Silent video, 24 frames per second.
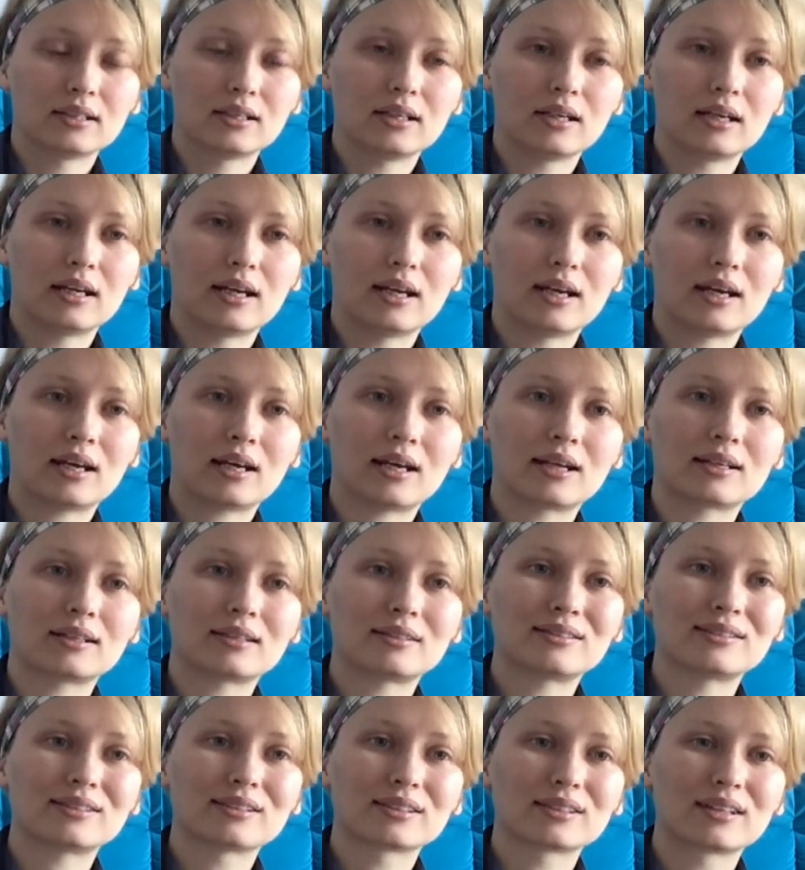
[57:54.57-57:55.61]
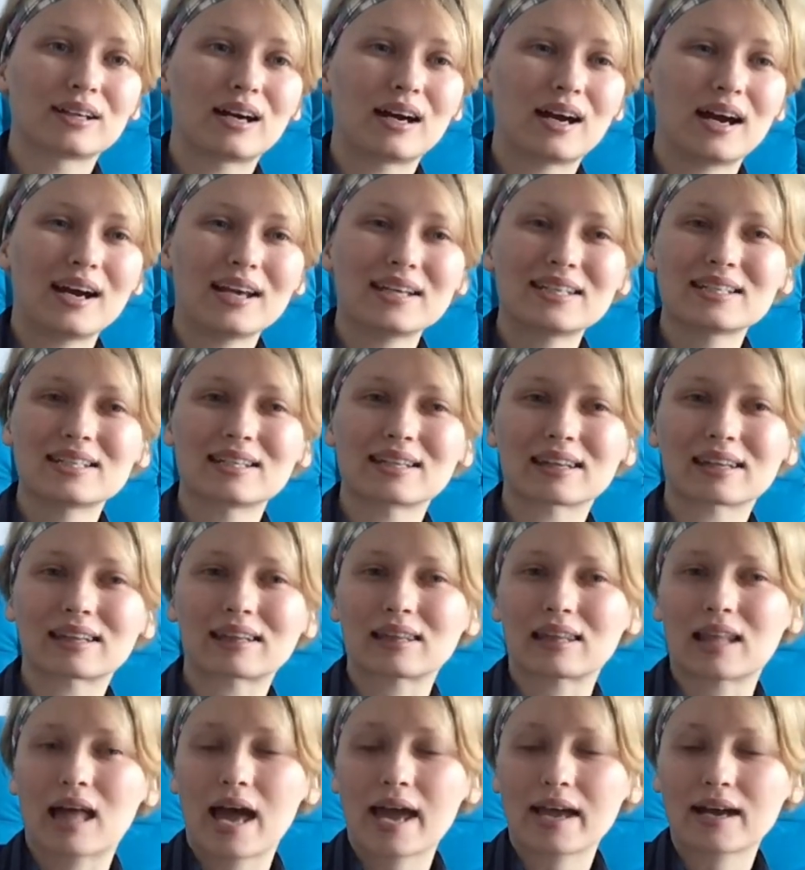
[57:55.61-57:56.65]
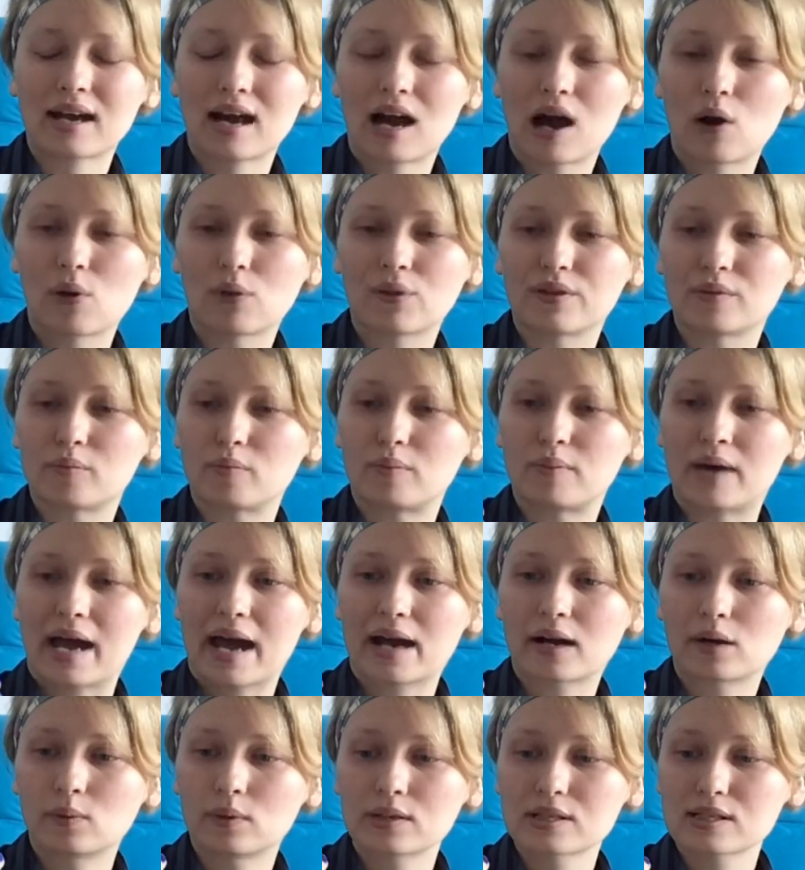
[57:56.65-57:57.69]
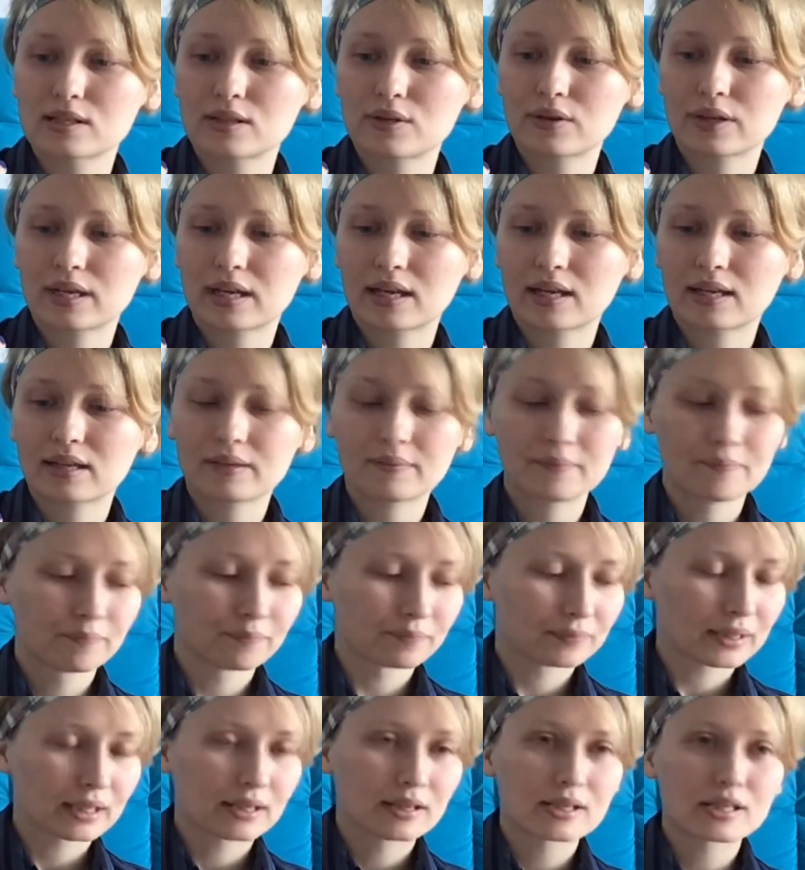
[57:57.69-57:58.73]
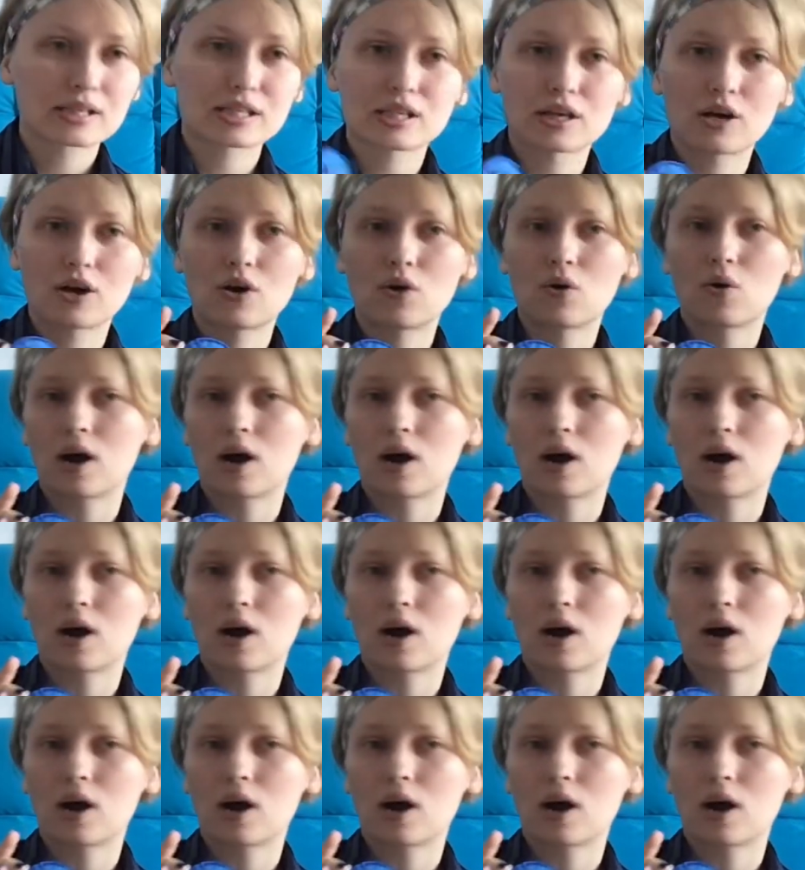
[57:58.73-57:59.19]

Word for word: and I didn't like how the back was looking so